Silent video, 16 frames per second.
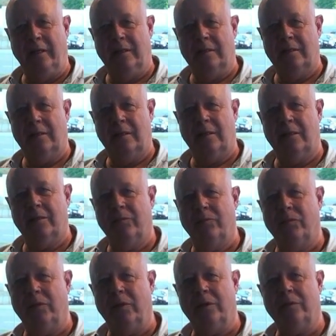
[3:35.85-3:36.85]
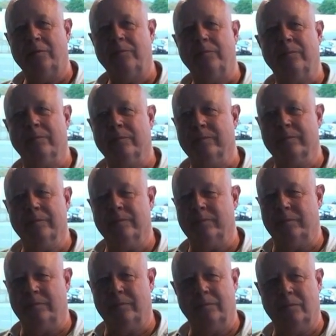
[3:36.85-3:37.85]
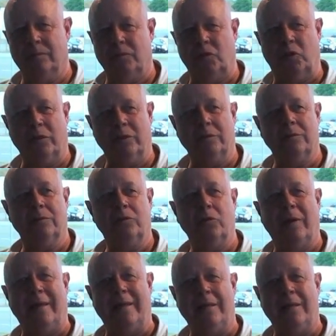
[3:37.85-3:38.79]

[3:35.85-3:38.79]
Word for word: and uh, they couldn't do